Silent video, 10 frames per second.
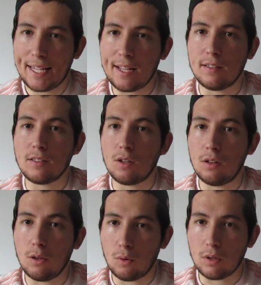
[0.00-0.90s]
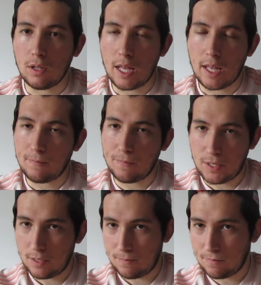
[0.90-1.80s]
and got Lord uh,
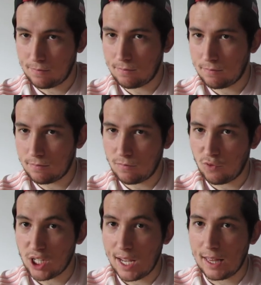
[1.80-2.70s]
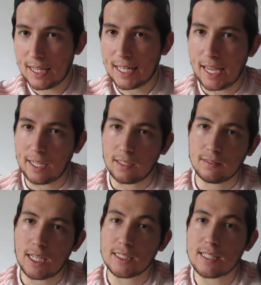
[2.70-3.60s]
the Return of the King
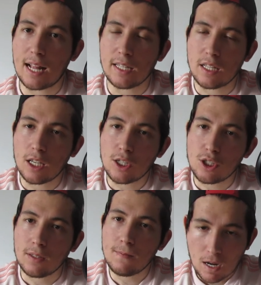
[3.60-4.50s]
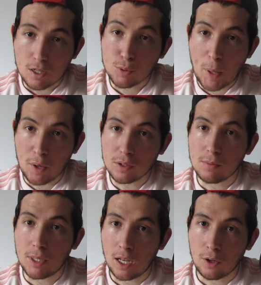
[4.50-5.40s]
Extended Edition, I spoke to
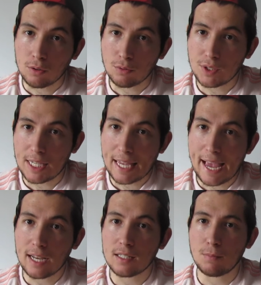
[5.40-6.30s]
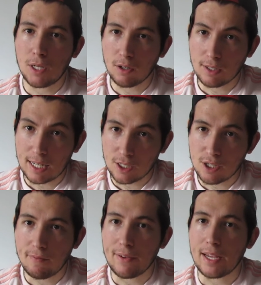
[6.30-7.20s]
my local C E X, my local H
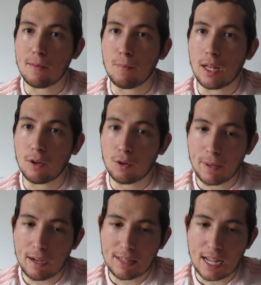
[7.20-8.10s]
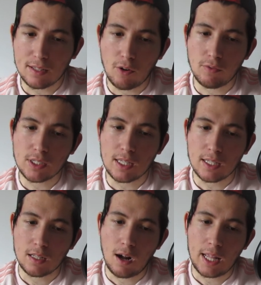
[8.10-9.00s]
M V and my local Poundland. Obviously,
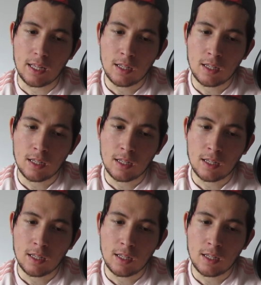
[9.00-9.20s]
like